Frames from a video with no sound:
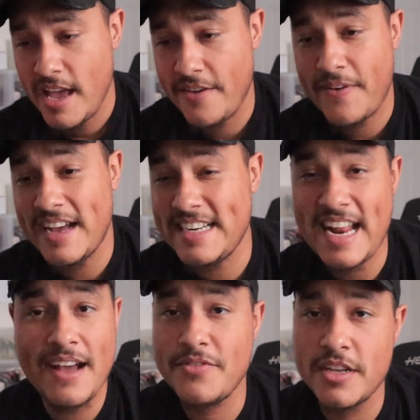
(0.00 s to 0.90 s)
If I didn't
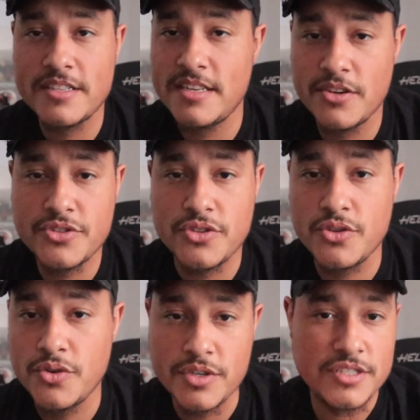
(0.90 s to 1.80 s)
have nothing else to
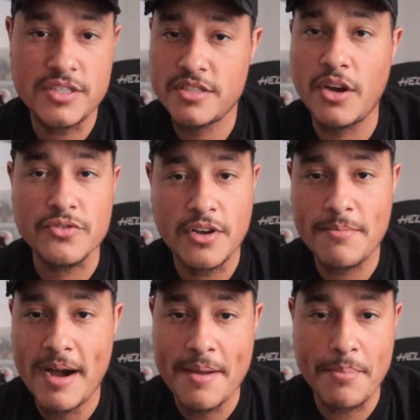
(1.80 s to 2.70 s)
do and just I was on
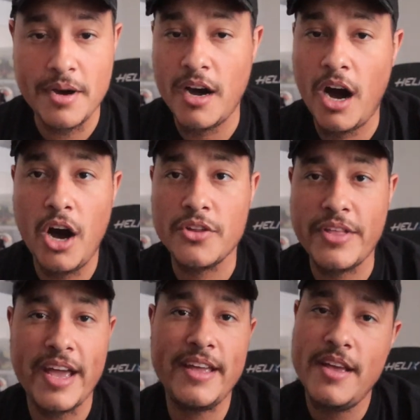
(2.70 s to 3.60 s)
my butt all
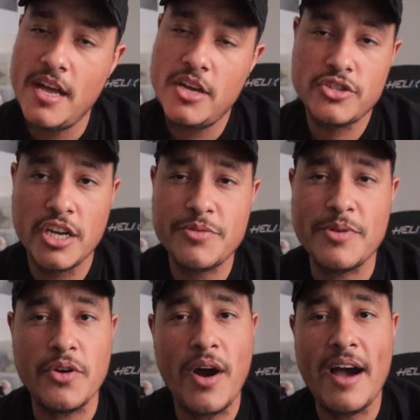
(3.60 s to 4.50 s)
day, trust me,
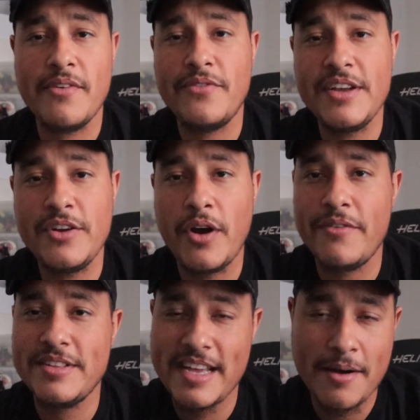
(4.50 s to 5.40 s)
you'll have a video
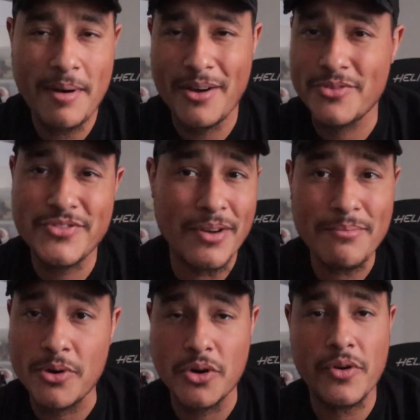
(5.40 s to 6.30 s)
every day about some
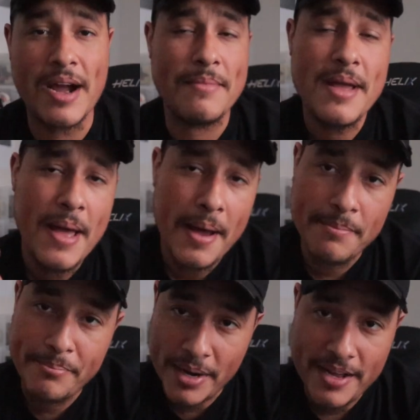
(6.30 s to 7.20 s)
bull crap.
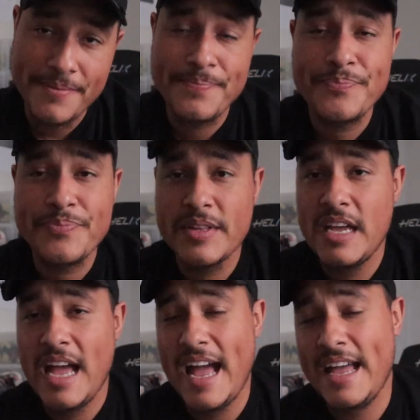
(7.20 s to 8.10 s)
But
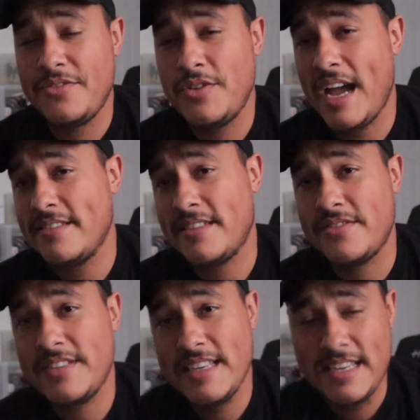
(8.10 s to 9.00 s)
as you guys can
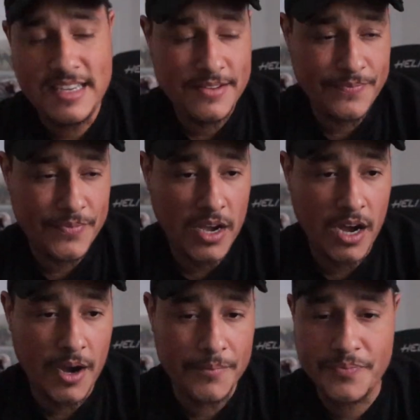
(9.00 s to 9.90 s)
see,
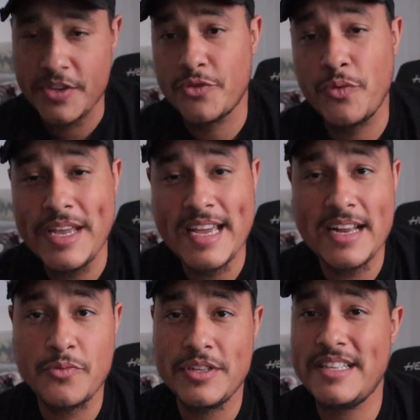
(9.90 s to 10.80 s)
this
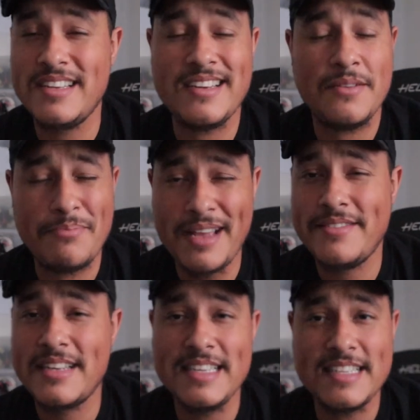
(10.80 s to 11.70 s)
weekend we
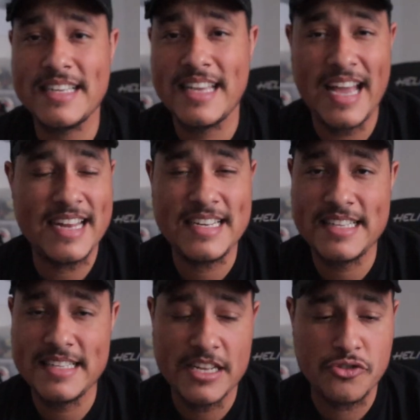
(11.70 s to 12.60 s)
basically didn't get
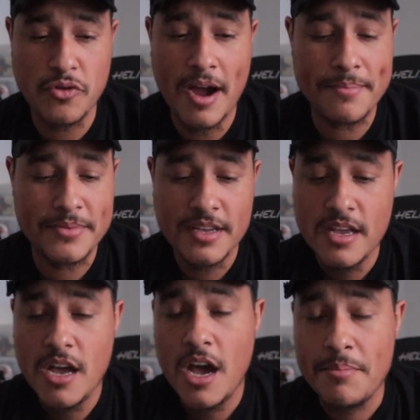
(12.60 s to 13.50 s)
anything. They dropped
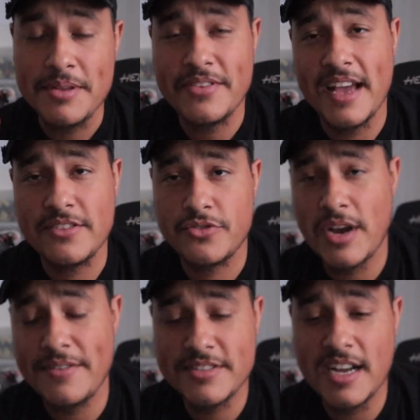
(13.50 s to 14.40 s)
besides the
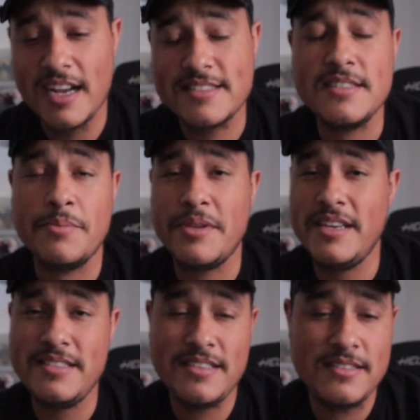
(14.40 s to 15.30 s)
Travis Scott's and the
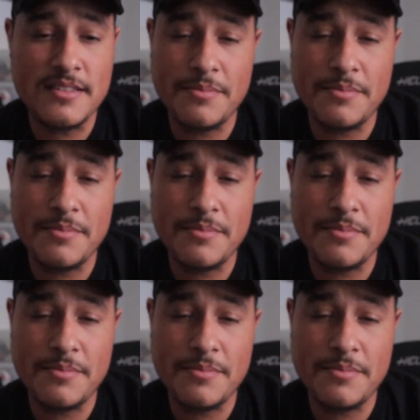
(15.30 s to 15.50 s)
Yeezys. The